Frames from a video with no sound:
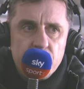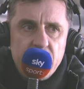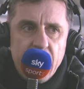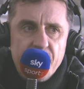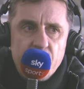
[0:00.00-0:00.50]

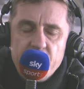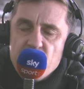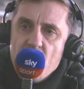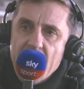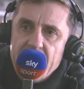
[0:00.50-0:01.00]
Yeah, they'll be
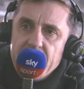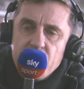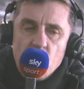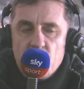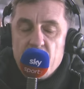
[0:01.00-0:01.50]
right.
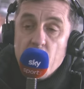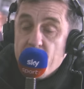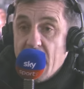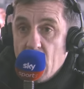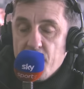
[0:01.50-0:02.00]
Well, they will
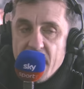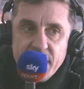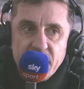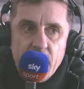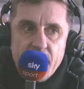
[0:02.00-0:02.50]
be right up
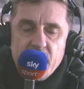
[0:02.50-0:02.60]
there anyway,